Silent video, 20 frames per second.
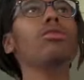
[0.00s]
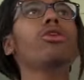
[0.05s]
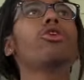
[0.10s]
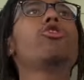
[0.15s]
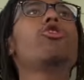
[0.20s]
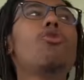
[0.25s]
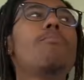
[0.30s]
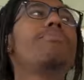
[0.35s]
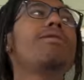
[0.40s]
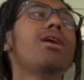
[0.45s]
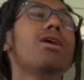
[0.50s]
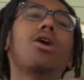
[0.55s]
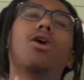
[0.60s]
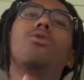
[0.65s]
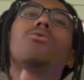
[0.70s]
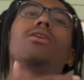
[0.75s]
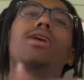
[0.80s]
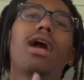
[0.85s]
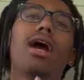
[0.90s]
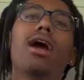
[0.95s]
You'll be
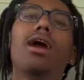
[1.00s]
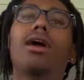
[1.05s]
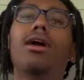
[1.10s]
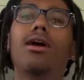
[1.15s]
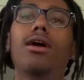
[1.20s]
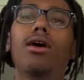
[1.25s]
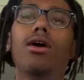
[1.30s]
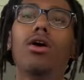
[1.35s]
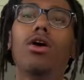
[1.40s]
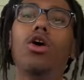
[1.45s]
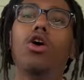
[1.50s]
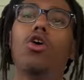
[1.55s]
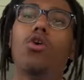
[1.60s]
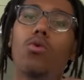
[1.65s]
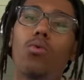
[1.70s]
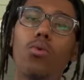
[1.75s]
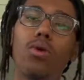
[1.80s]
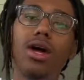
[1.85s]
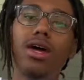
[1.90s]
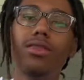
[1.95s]
okay
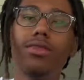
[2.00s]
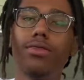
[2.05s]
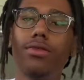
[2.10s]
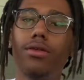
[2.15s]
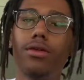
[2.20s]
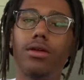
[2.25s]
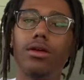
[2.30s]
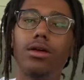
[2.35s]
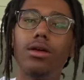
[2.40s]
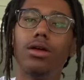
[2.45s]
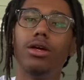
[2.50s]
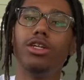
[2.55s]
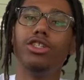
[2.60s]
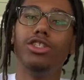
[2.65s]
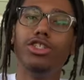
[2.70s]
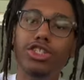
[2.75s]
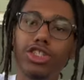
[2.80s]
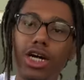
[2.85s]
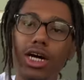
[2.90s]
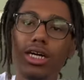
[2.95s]
with
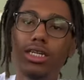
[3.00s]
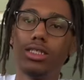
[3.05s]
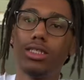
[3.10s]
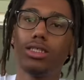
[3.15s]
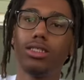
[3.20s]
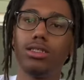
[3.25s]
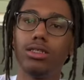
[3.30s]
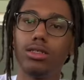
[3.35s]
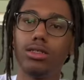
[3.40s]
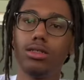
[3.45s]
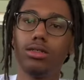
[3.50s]
just